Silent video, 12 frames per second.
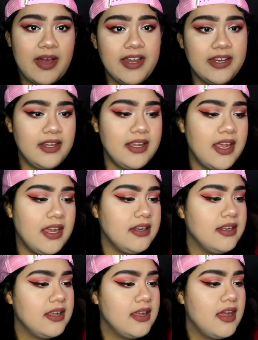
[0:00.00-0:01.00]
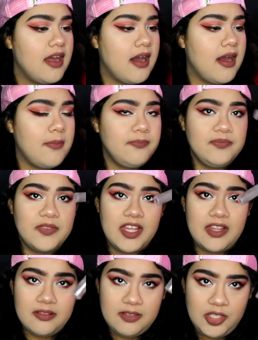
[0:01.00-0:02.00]
buy it again.
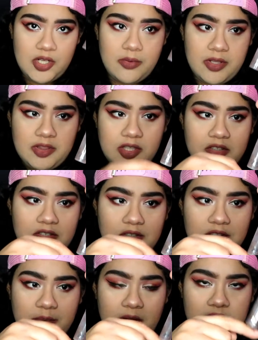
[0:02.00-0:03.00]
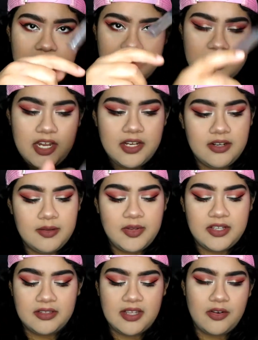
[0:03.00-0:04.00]
You know, in this small container,
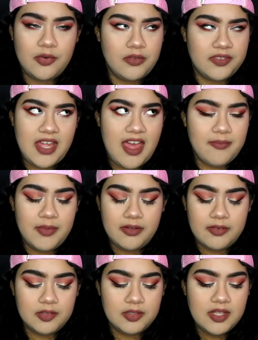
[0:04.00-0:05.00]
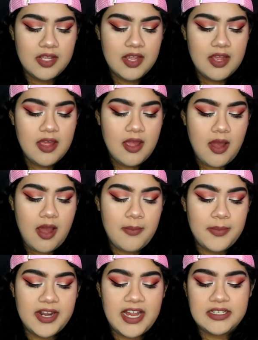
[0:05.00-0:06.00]
because I don't know if they have big ones.
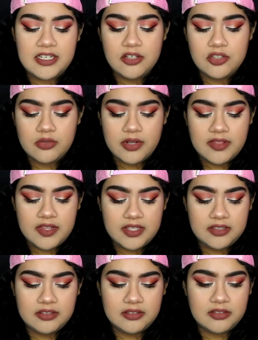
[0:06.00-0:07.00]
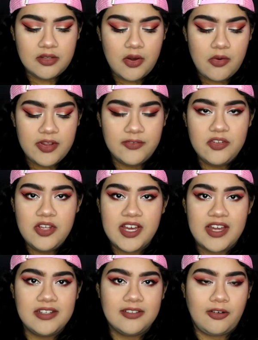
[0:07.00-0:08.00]
But I did enjoy this. So if you
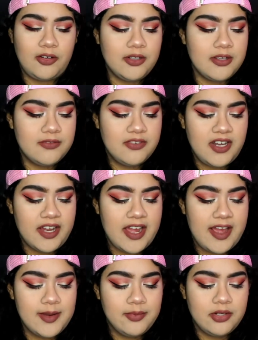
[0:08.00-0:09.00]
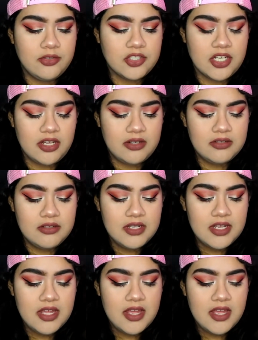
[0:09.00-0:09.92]
guys are looking for like an eyebrow gel